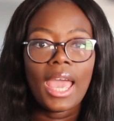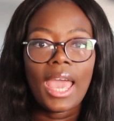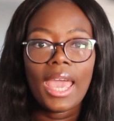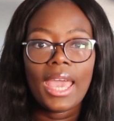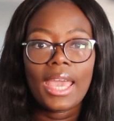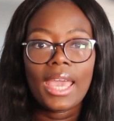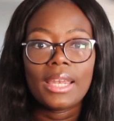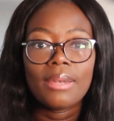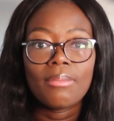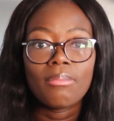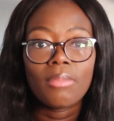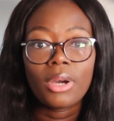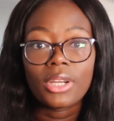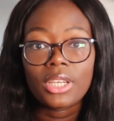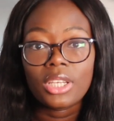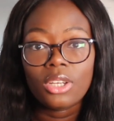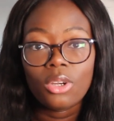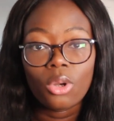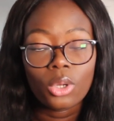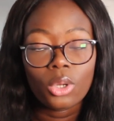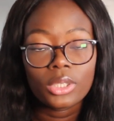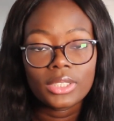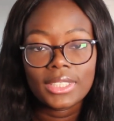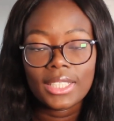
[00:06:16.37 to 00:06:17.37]
and money
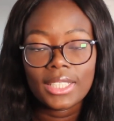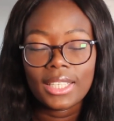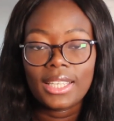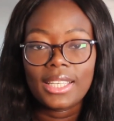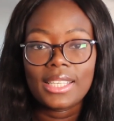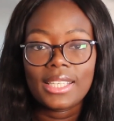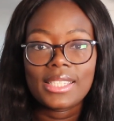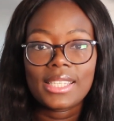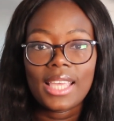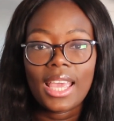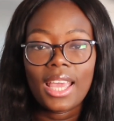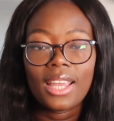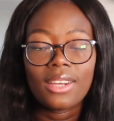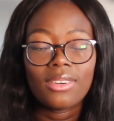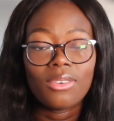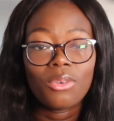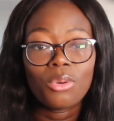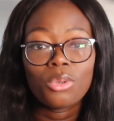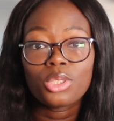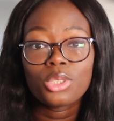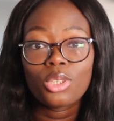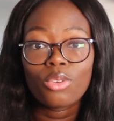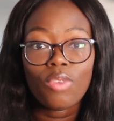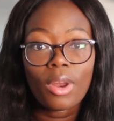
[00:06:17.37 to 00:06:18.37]
losses and
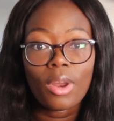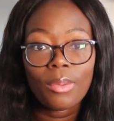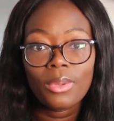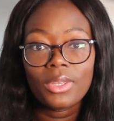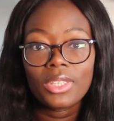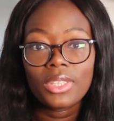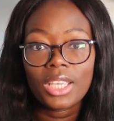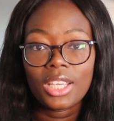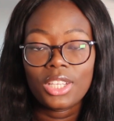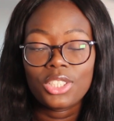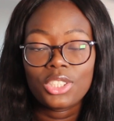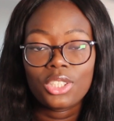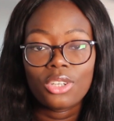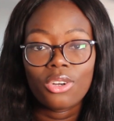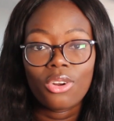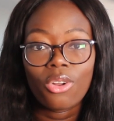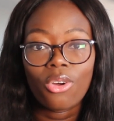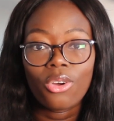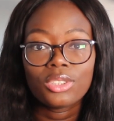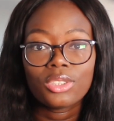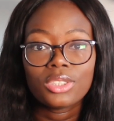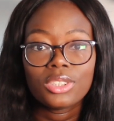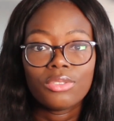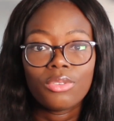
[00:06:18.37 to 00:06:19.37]
also reputation
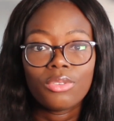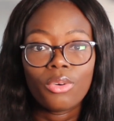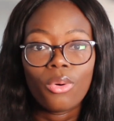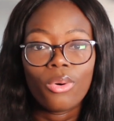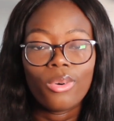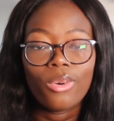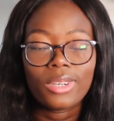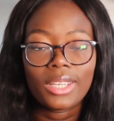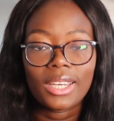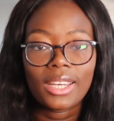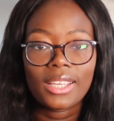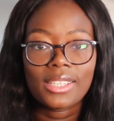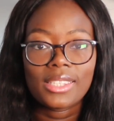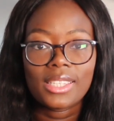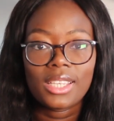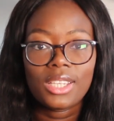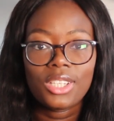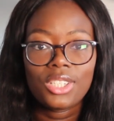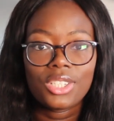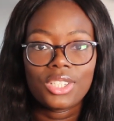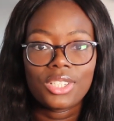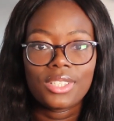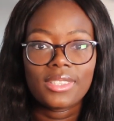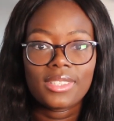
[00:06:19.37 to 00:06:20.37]
loss for
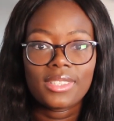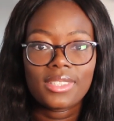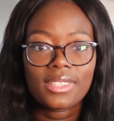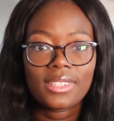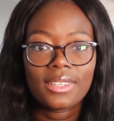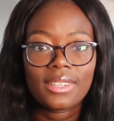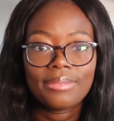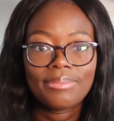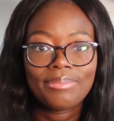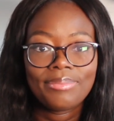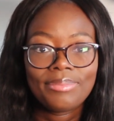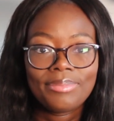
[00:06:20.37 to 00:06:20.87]
organizations.